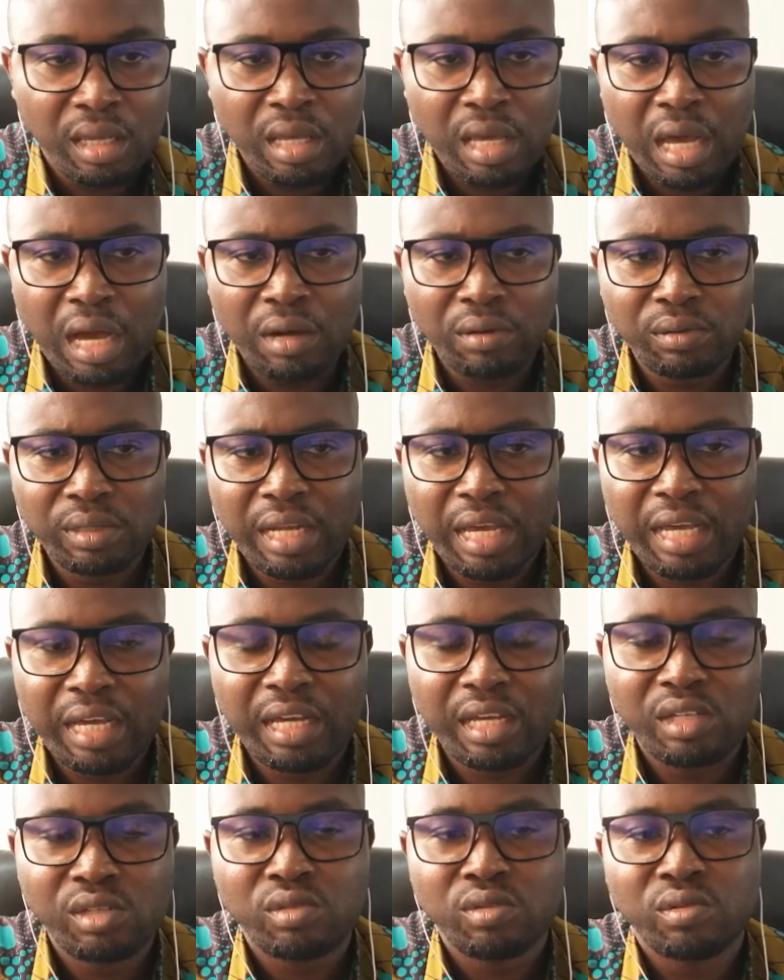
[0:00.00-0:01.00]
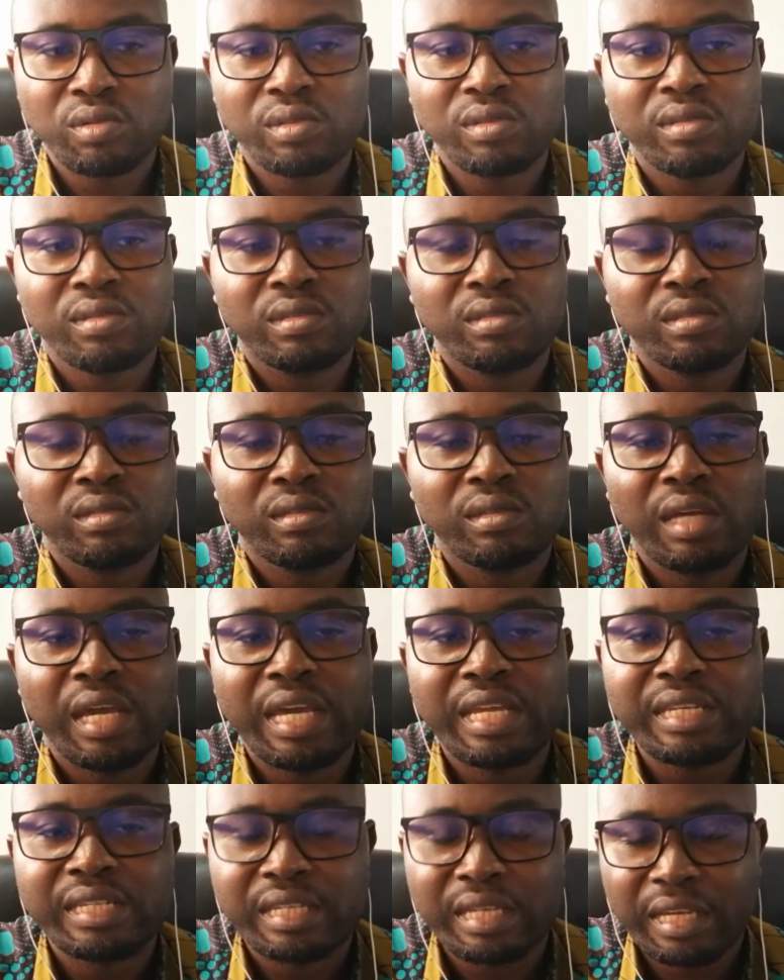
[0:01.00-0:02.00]
I would like us to
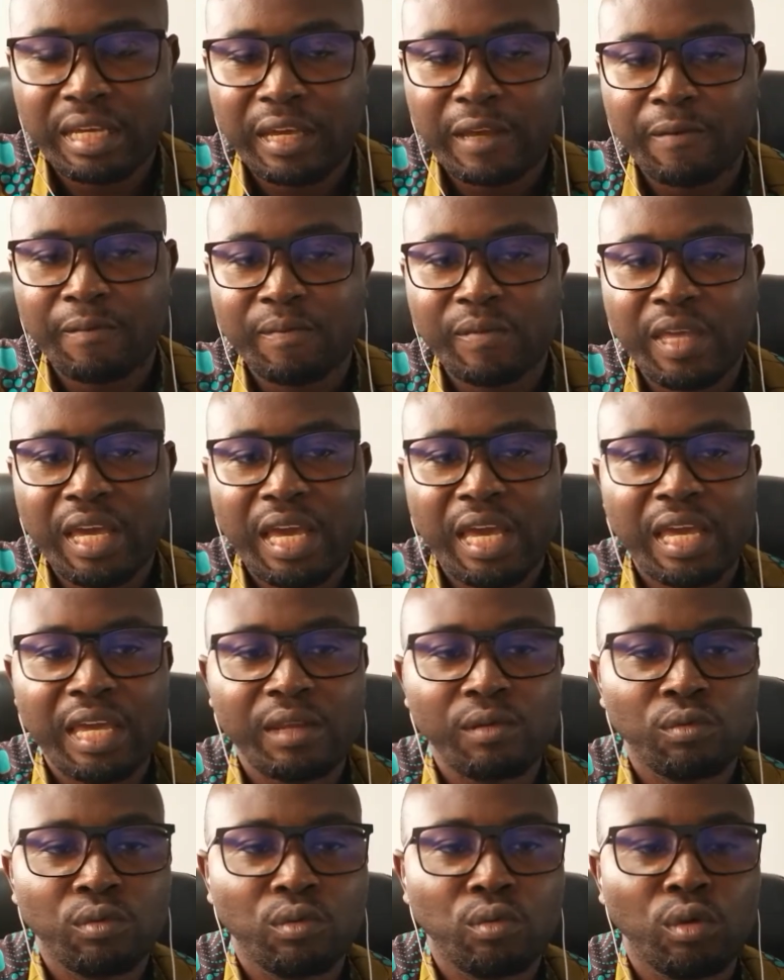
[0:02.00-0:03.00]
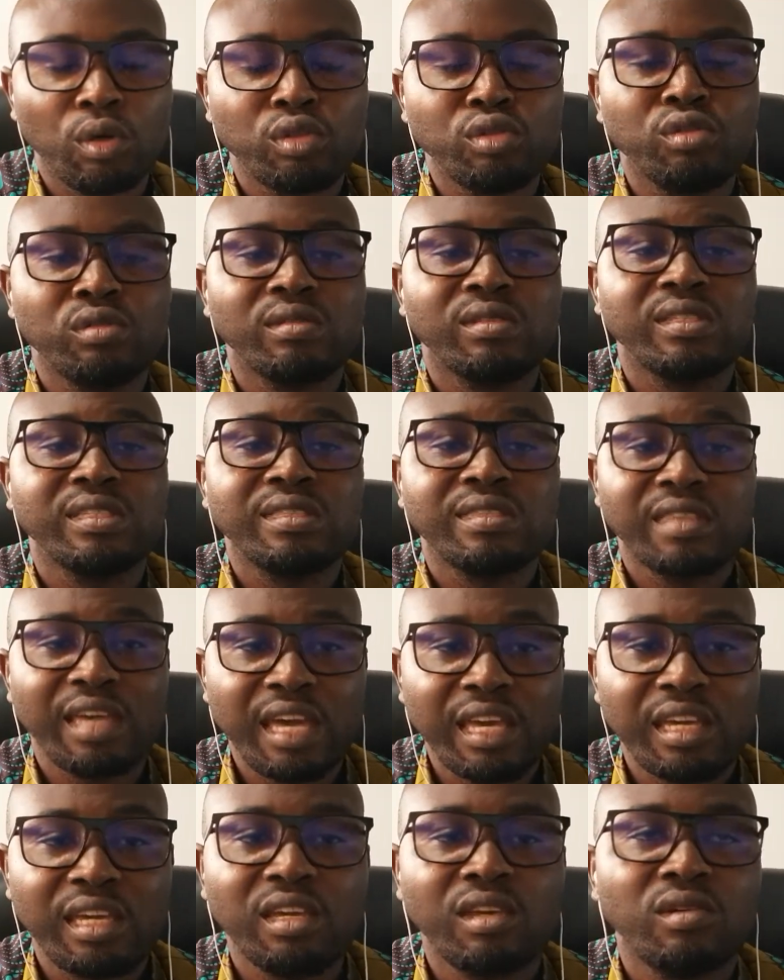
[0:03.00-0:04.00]
end here, and we want to
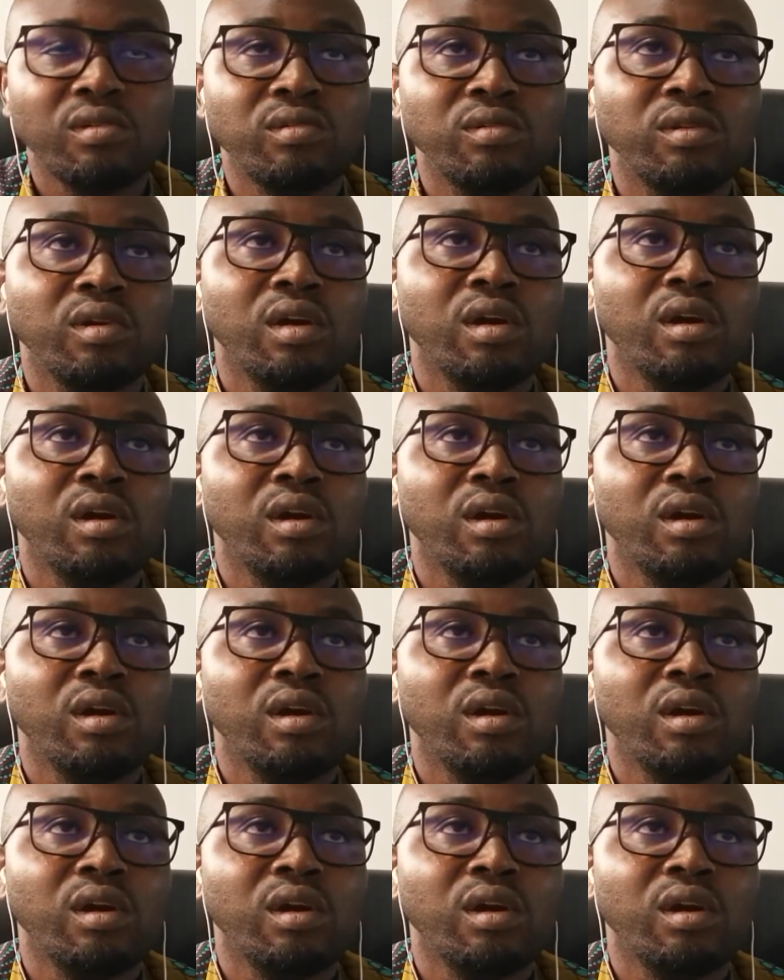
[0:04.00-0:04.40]
thank you